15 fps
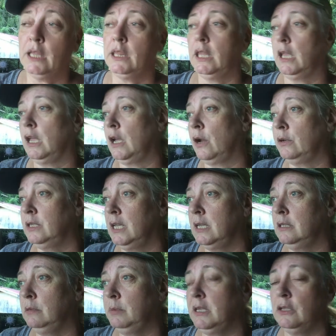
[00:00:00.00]
They
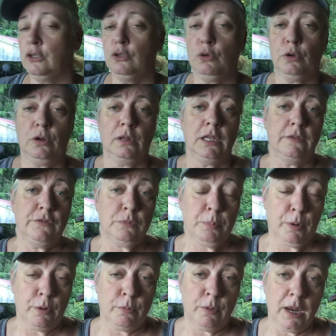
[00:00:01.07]
tend to be a shorter-lived
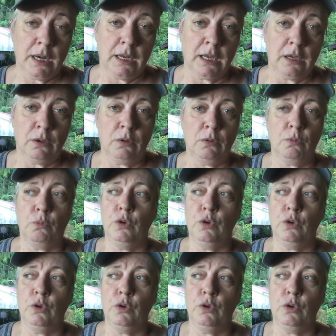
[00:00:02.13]
perennial,